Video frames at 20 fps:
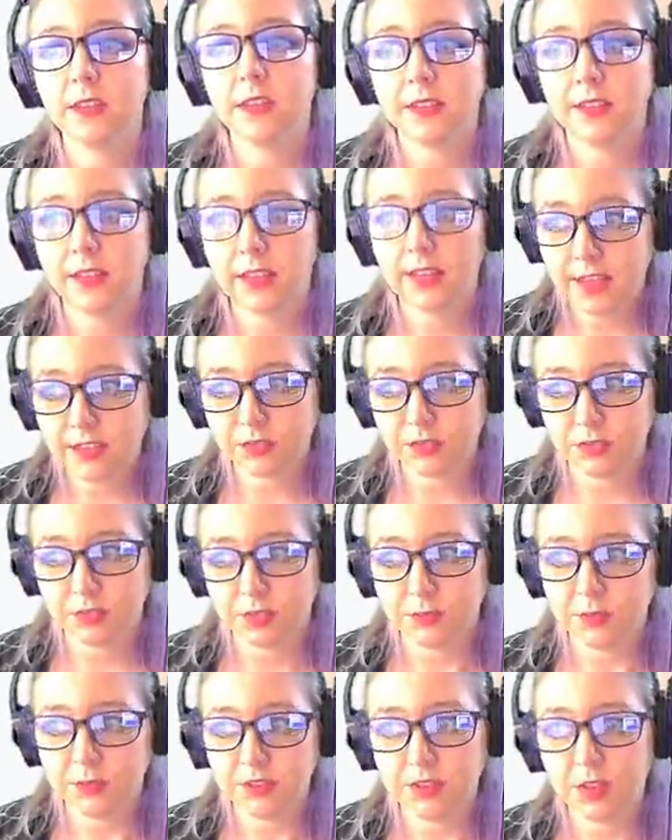
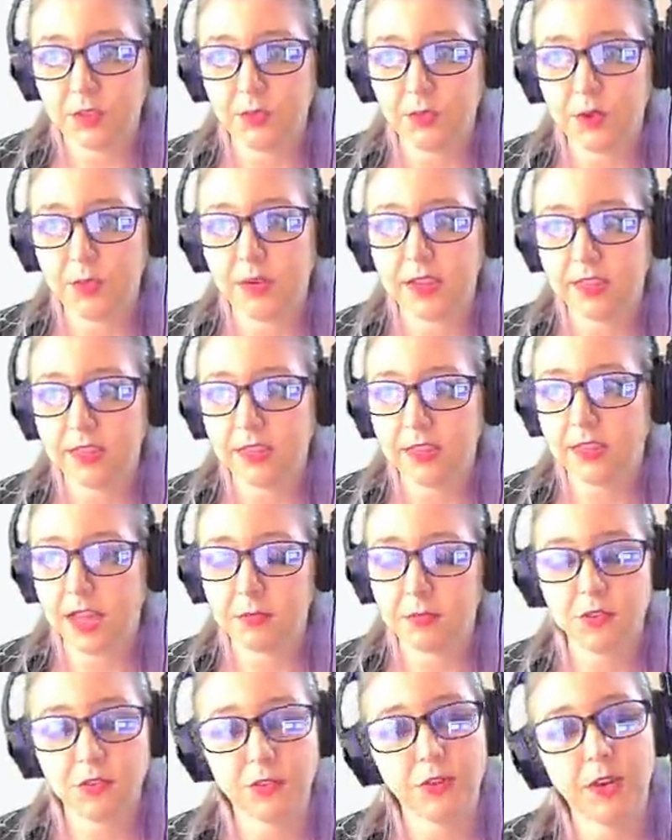classrooms, if we were in the
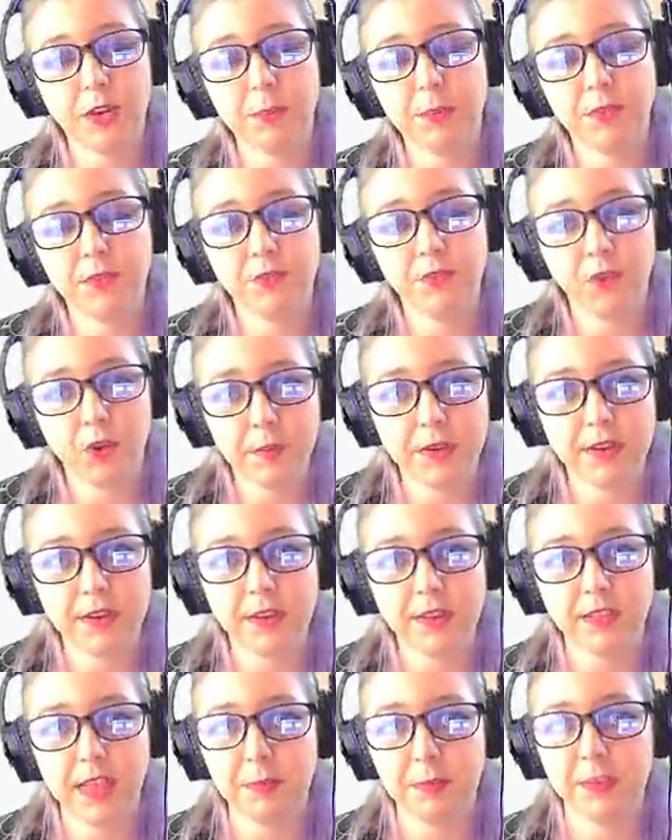laboratory performing the
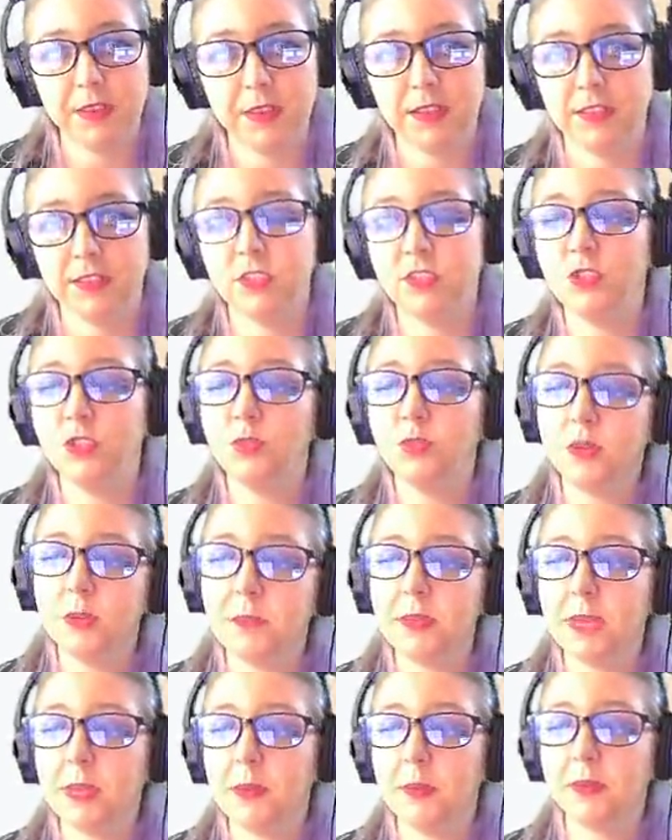lab like this, you would
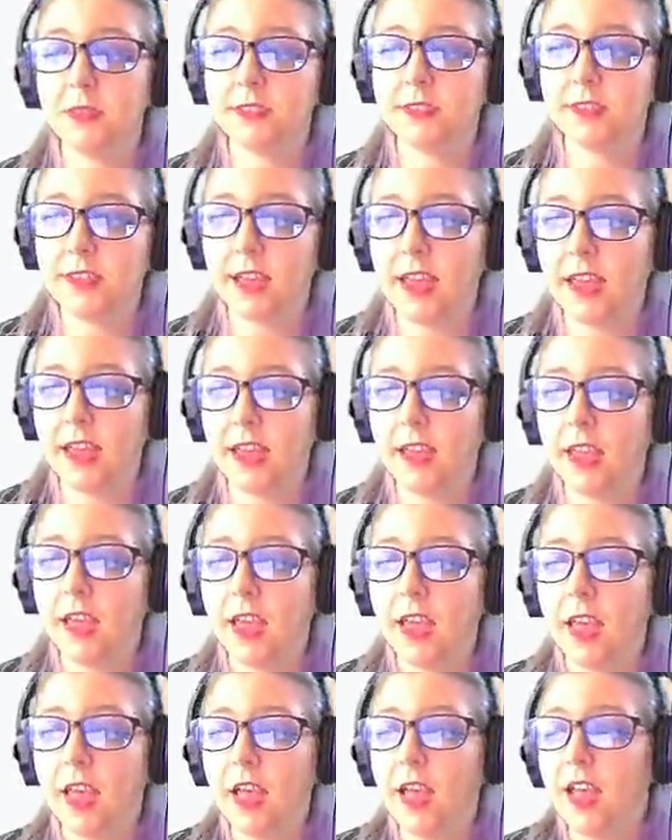be able to say
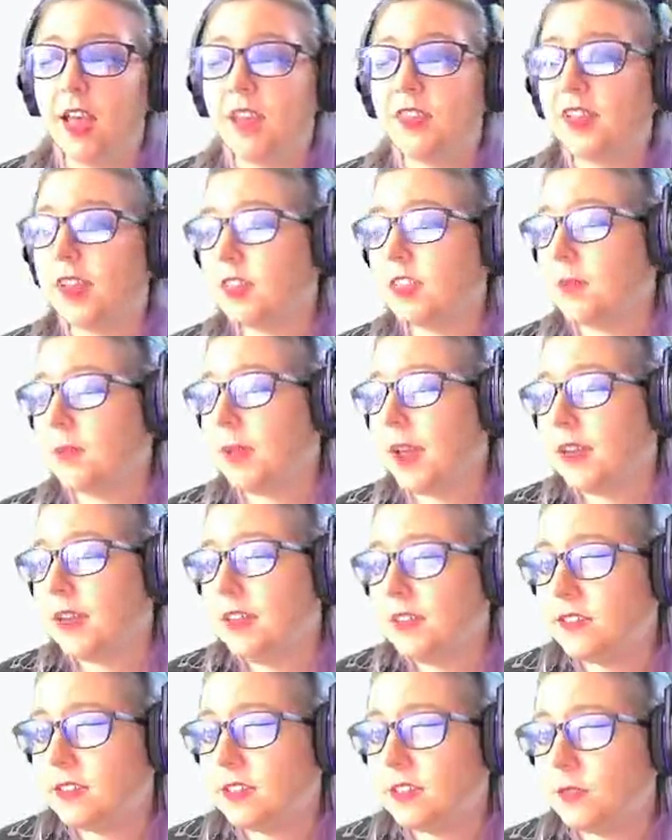that the
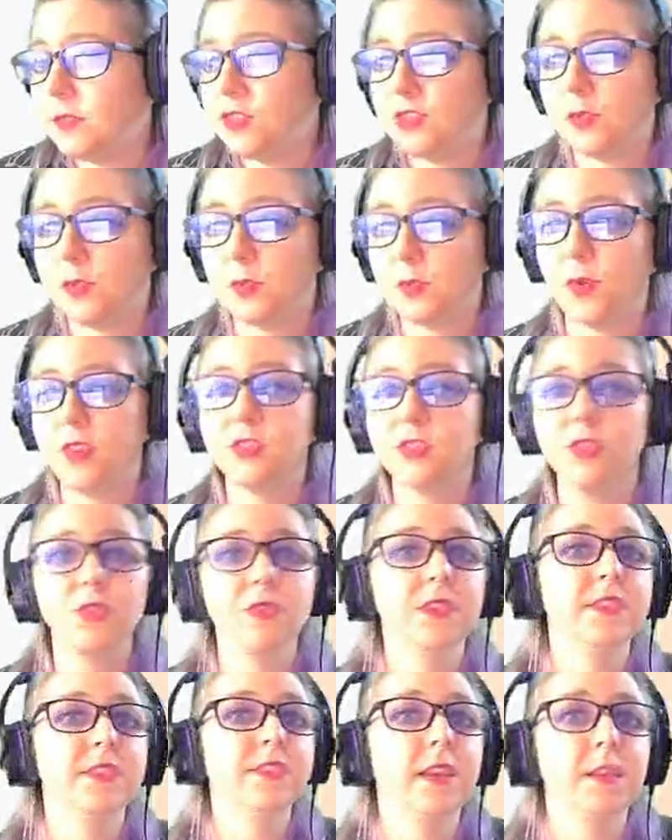magnesium strip was
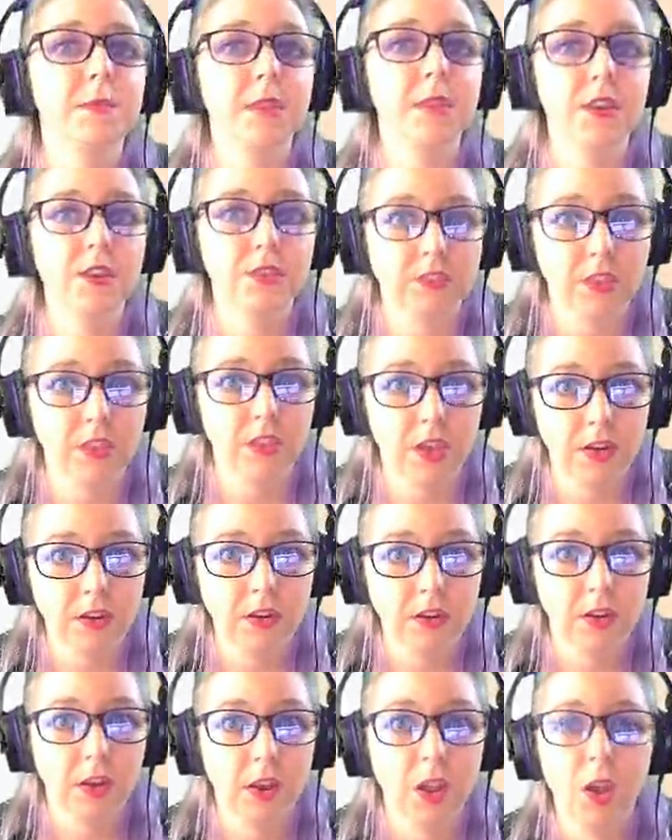3 centimeters long,
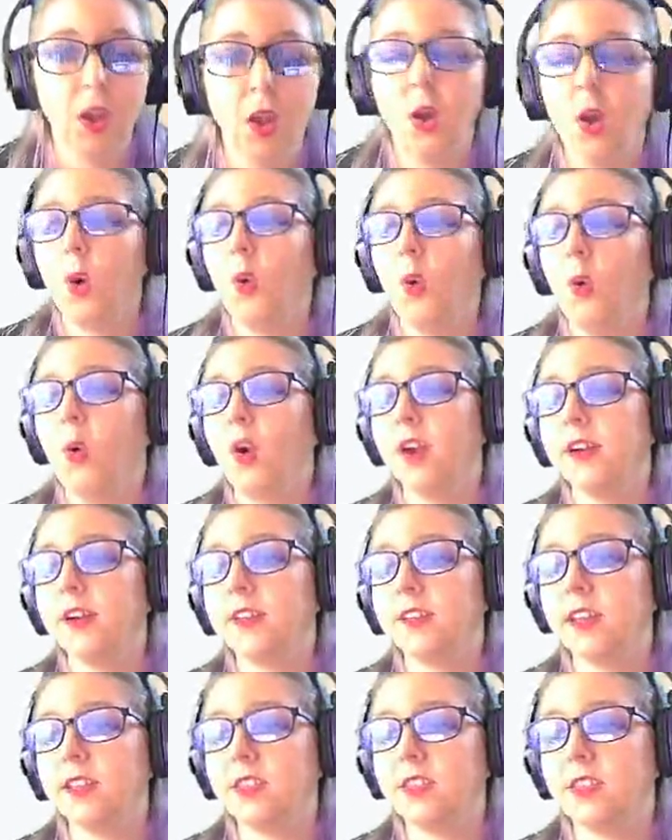or
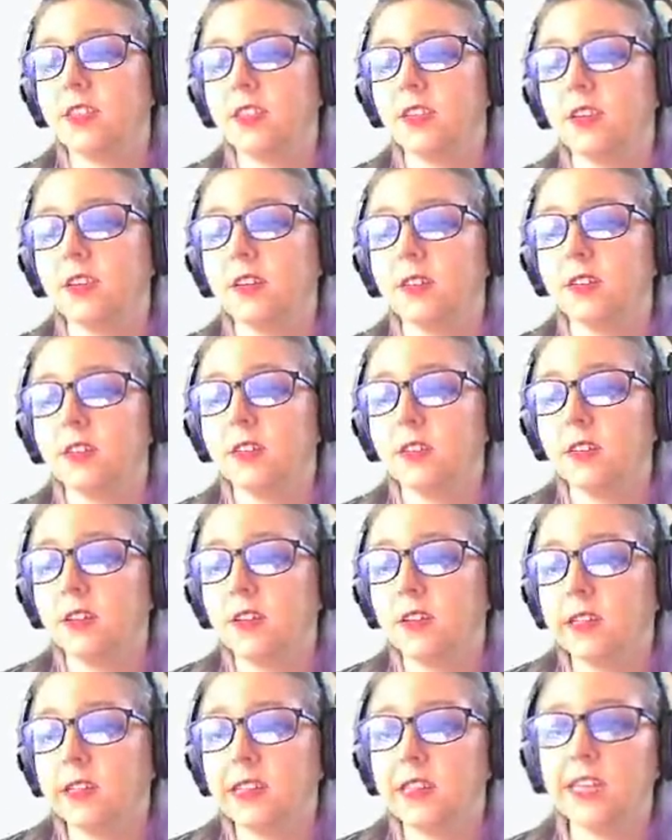that the
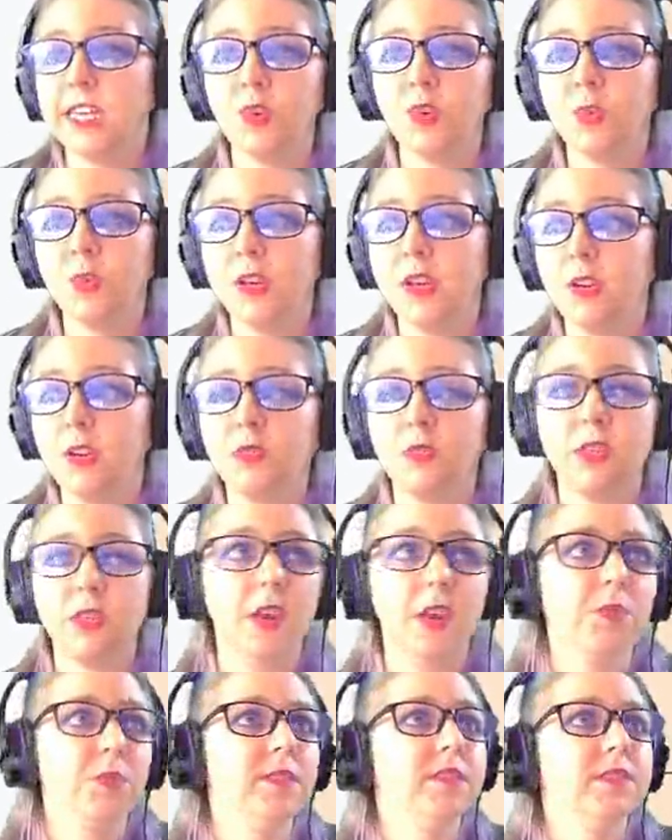liquid,
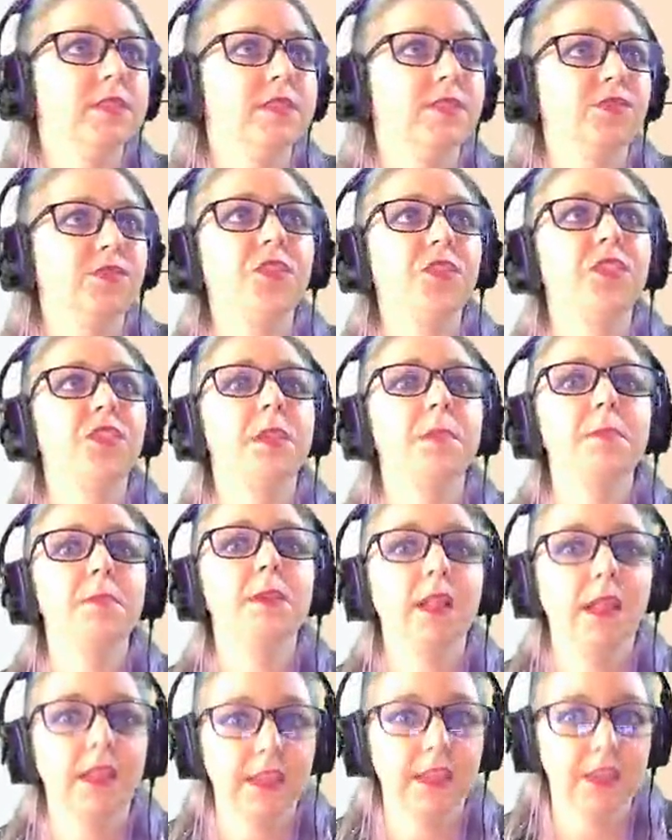there was 50
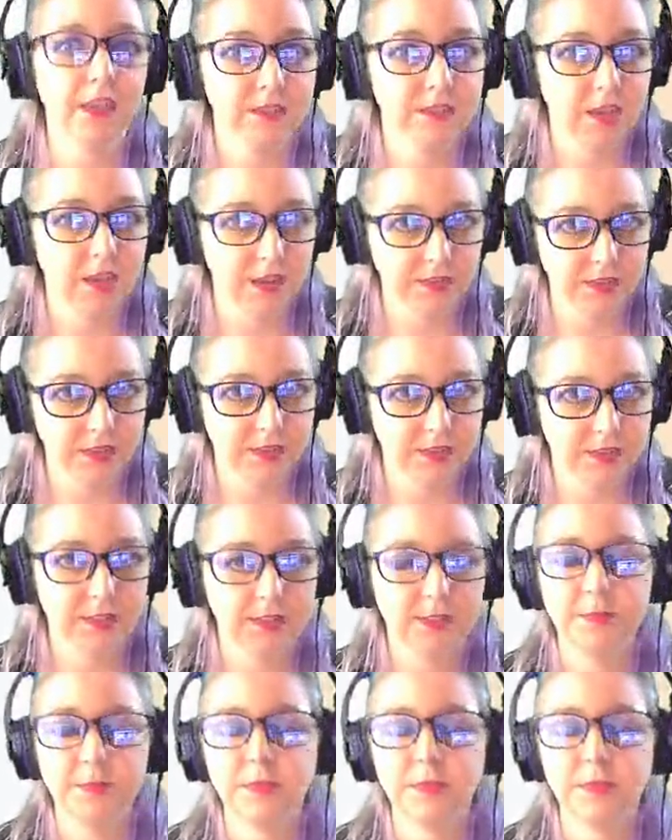milliliters of it.